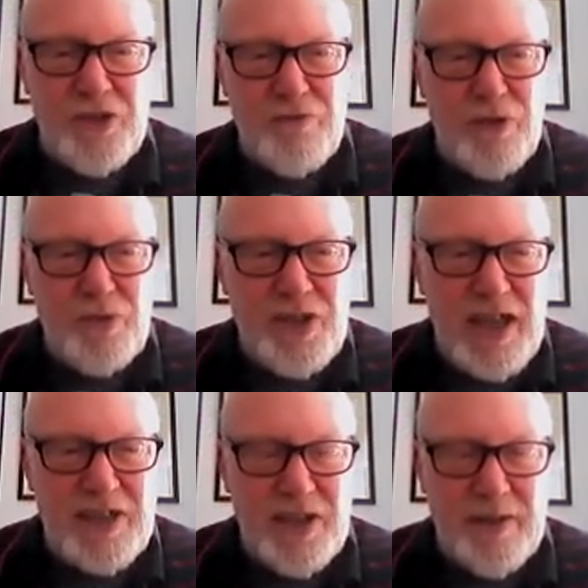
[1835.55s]
is
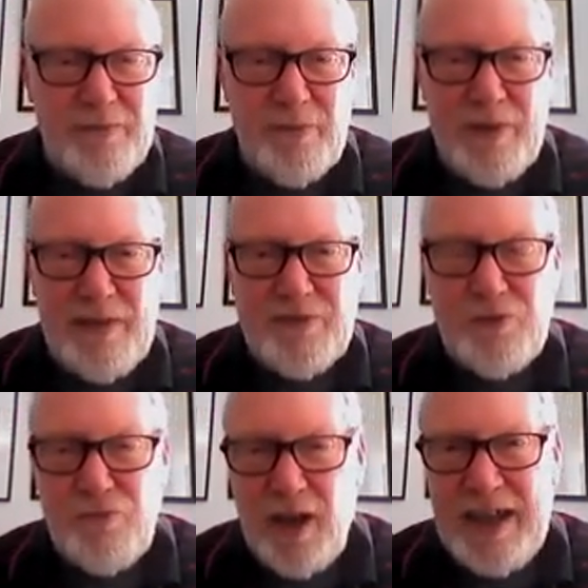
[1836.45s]
rotating from left
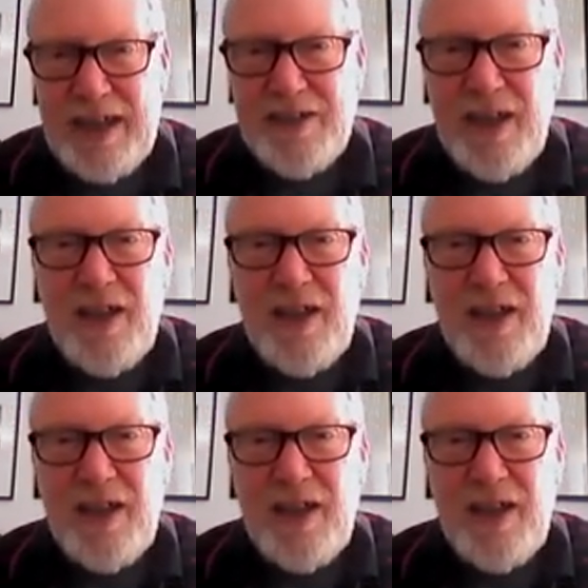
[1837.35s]
to right,